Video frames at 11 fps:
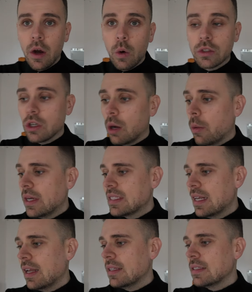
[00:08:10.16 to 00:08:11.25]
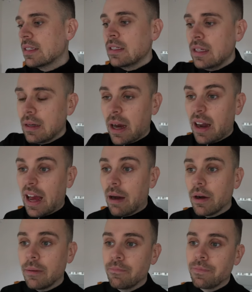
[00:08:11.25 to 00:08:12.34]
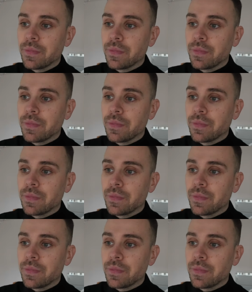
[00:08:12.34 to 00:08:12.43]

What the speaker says: Also, on my way to London in about an hour.